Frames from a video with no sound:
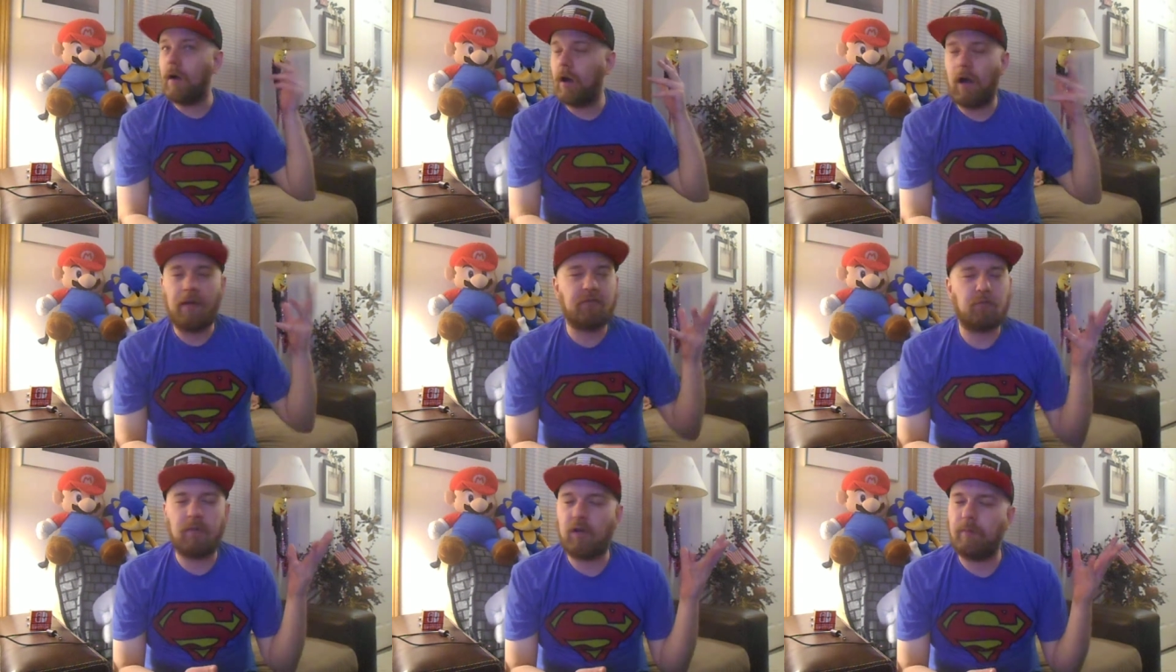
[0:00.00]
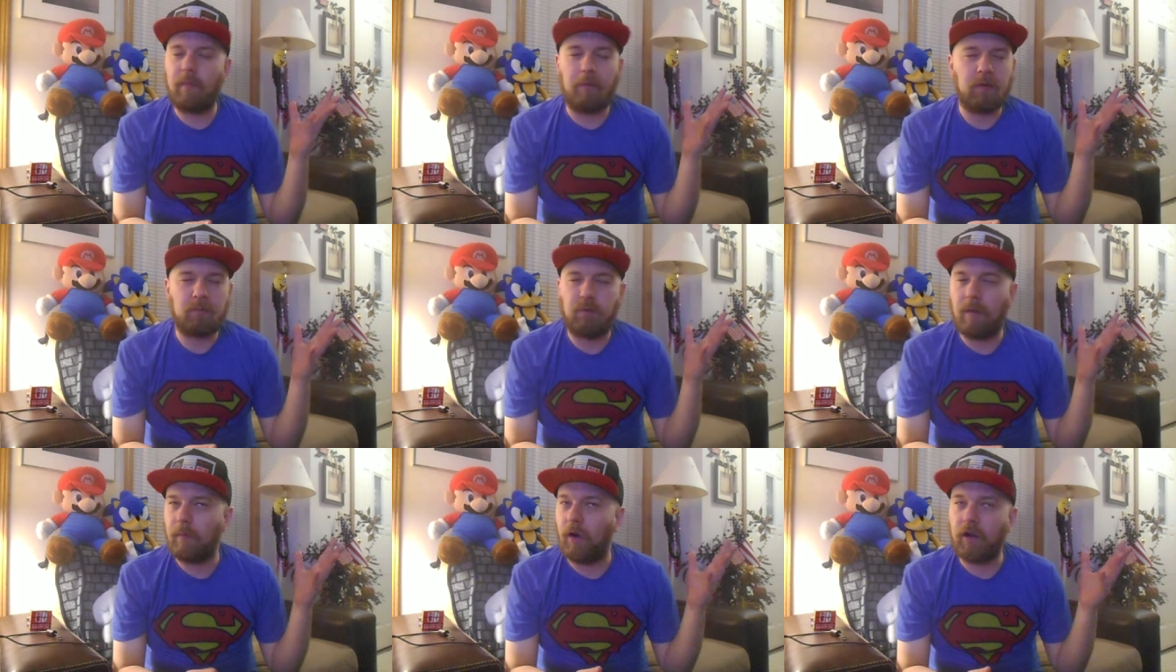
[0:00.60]
I have so many good memories
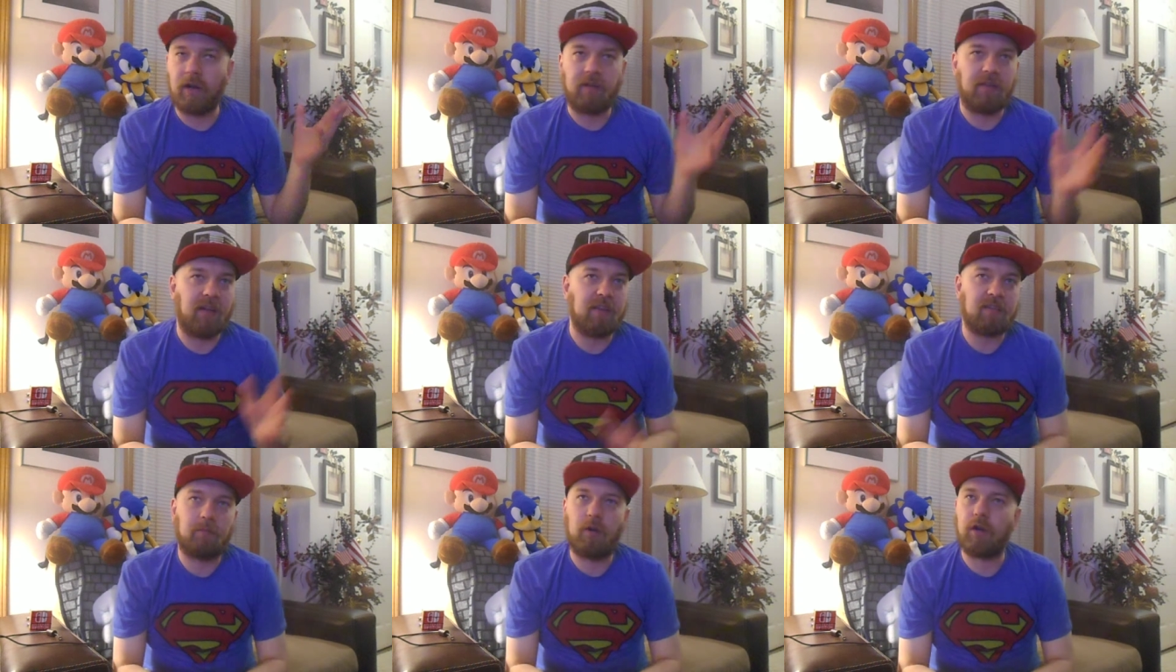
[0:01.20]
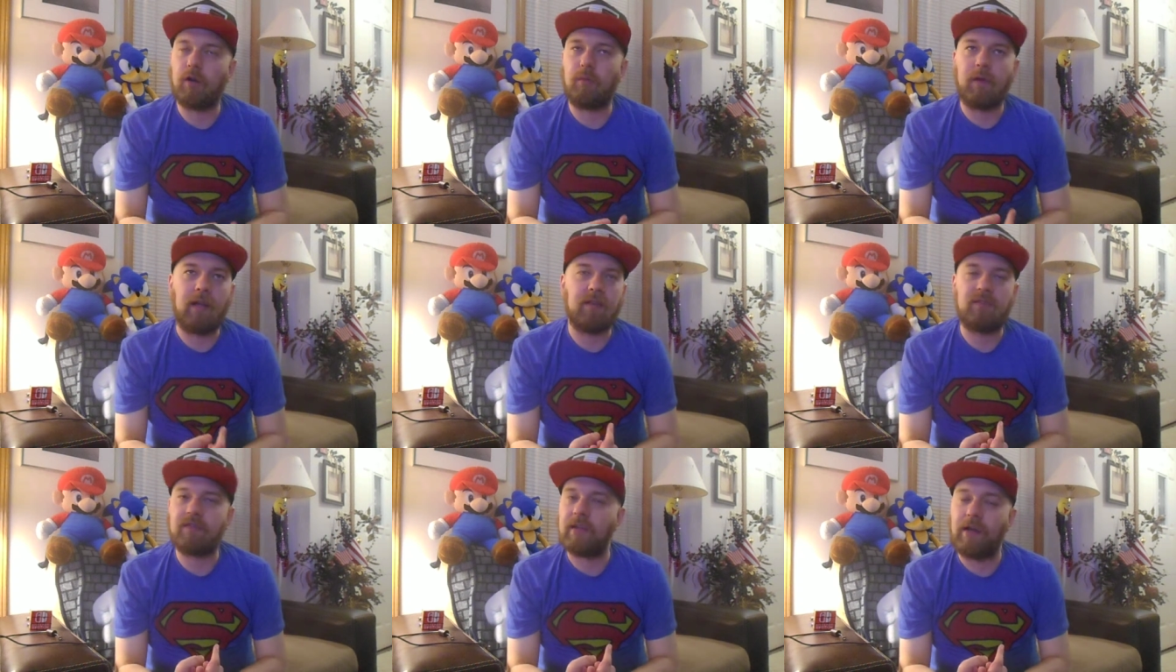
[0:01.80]
playing Mario Kart DS and Mario Kart Wii.
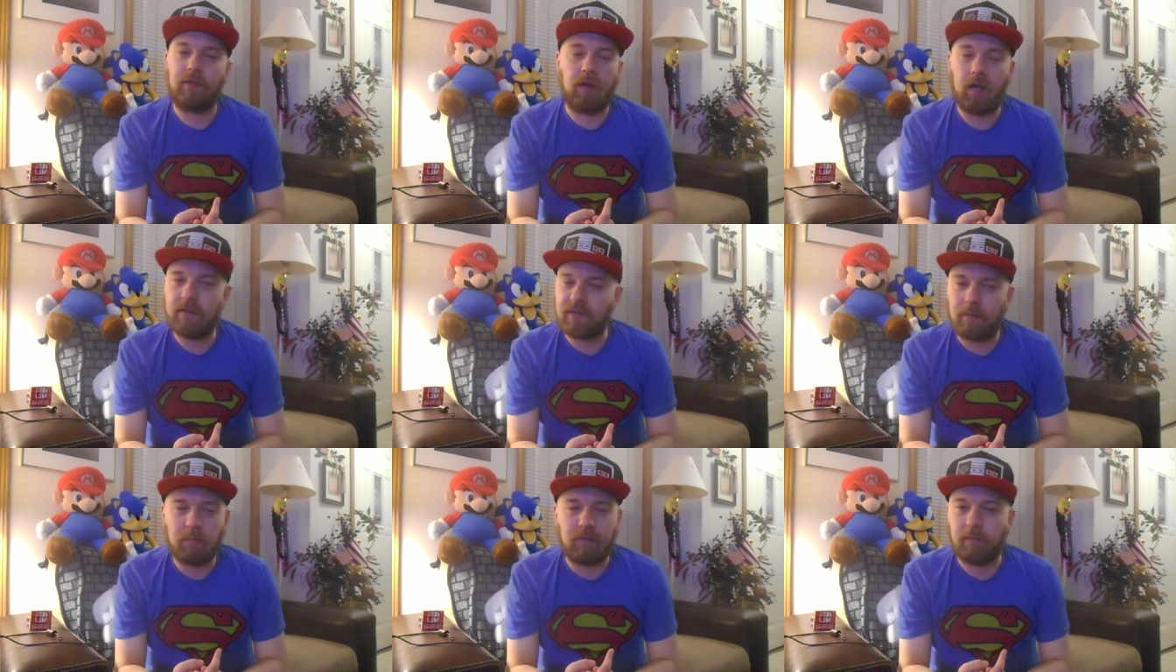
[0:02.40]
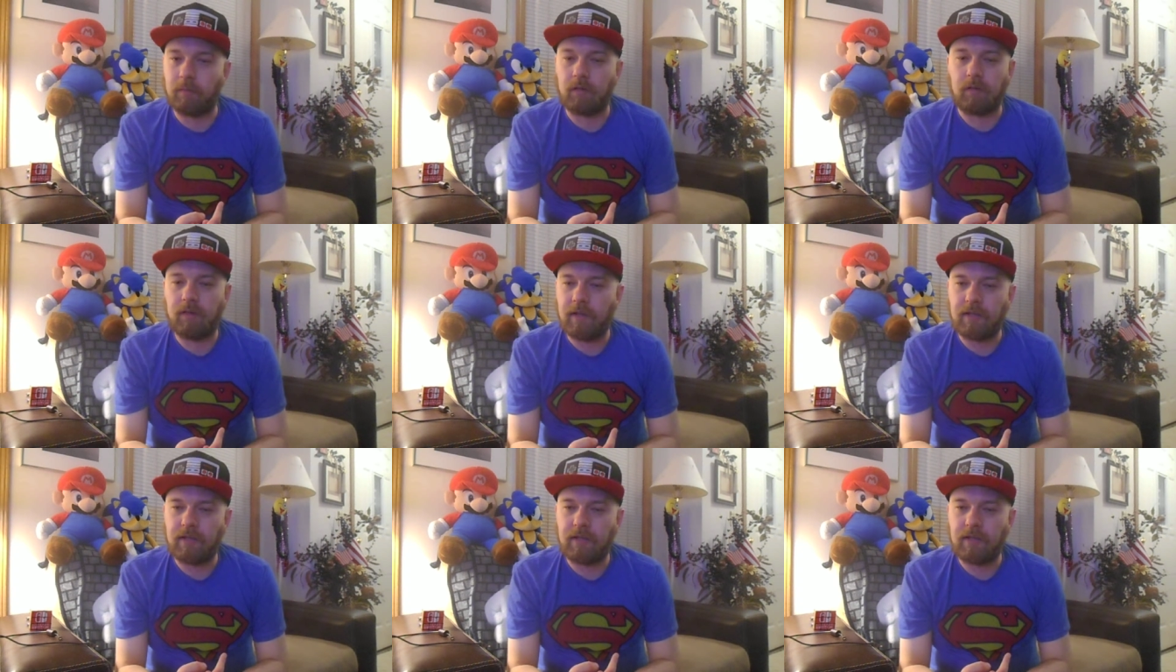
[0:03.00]
It's, it's unbelievable.